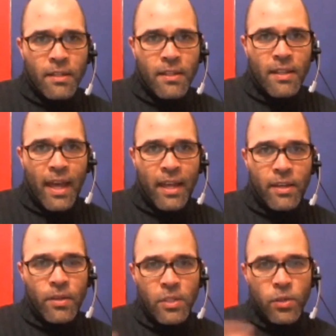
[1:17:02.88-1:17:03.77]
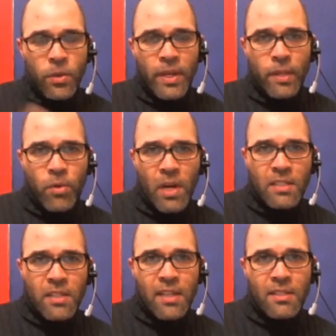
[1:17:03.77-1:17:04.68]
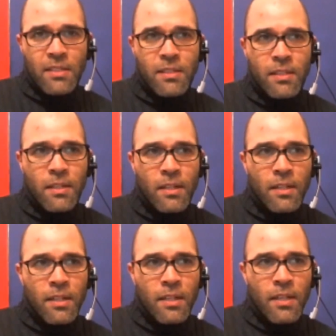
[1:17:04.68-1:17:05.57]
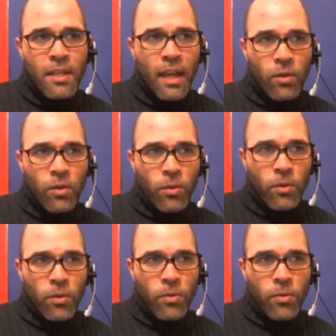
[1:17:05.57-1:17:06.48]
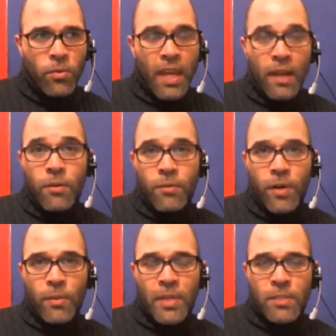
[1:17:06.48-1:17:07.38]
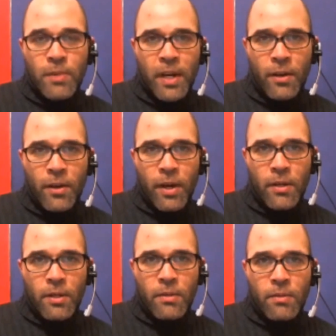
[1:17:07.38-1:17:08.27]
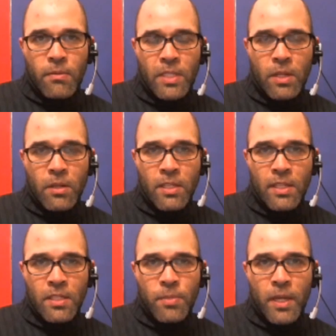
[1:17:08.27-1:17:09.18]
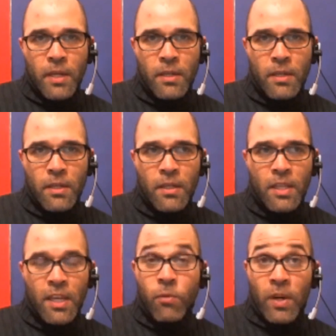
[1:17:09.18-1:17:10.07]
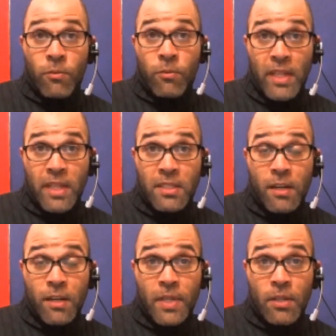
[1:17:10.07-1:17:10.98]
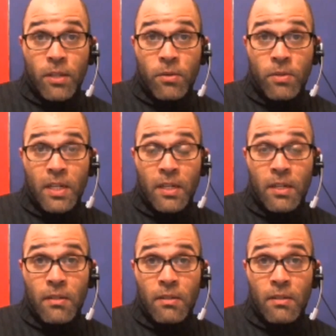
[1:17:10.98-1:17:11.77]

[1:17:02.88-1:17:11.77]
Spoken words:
that you're enjoying the process and you care very much about how your end result is, but even when you've made stuff that you didn't